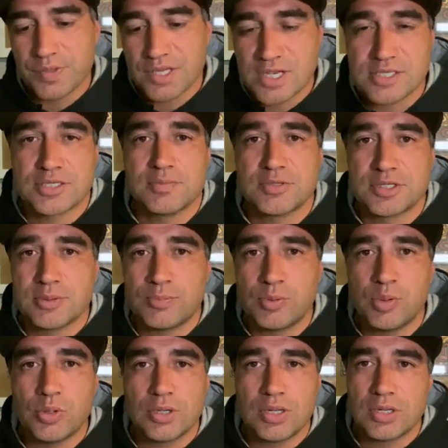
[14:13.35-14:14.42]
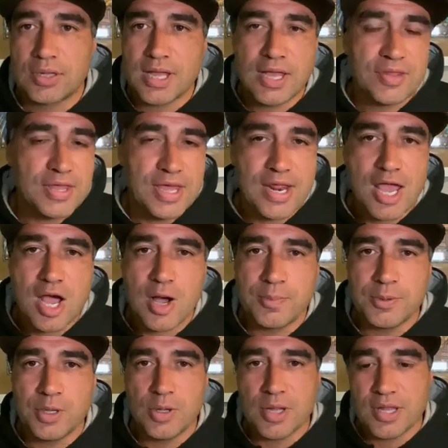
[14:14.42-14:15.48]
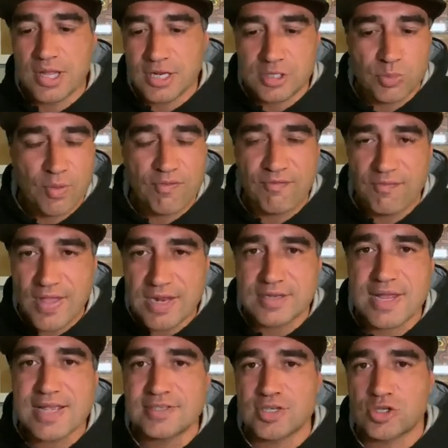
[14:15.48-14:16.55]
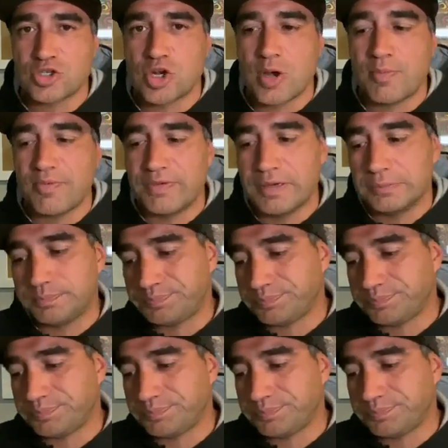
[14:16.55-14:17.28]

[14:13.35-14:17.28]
customer support, they are there to help you, and they do a fantastic job of it.